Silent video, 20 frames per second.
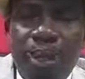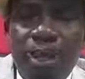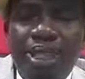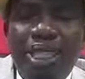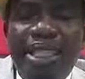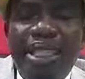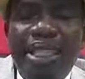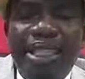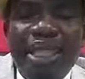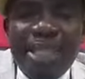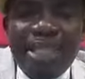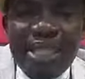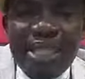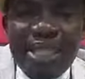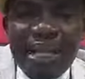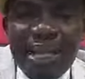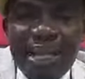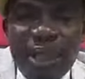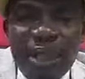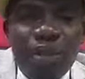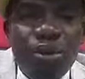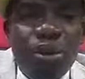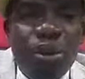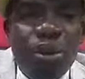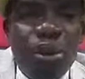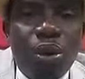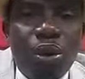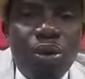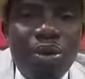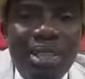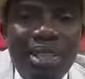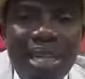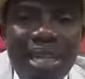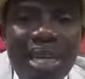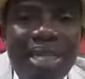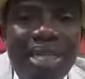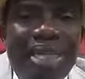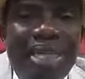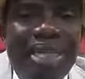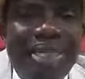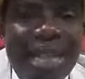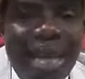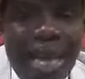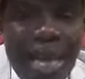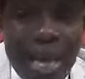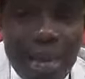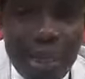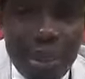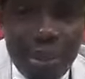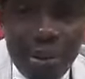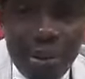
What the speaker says: the testicles will constantly turn.